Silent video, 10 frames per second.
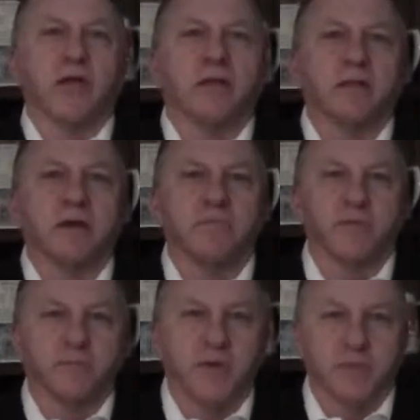You got to
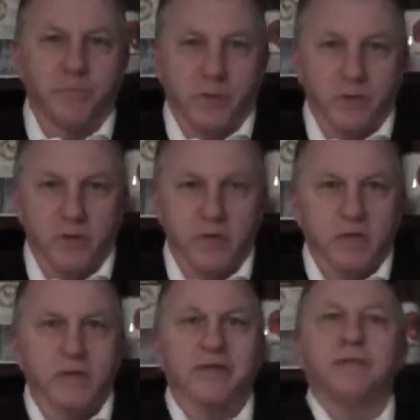love the people,
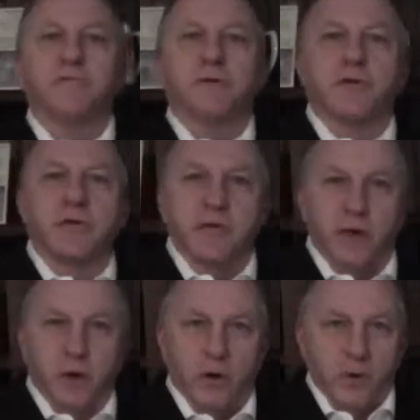leave your
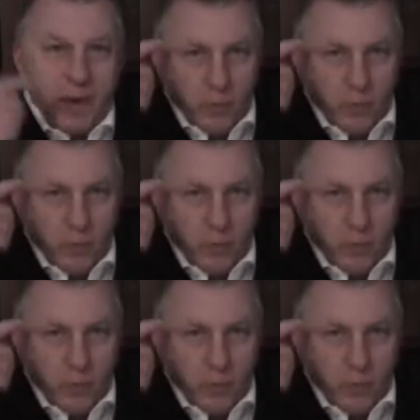ego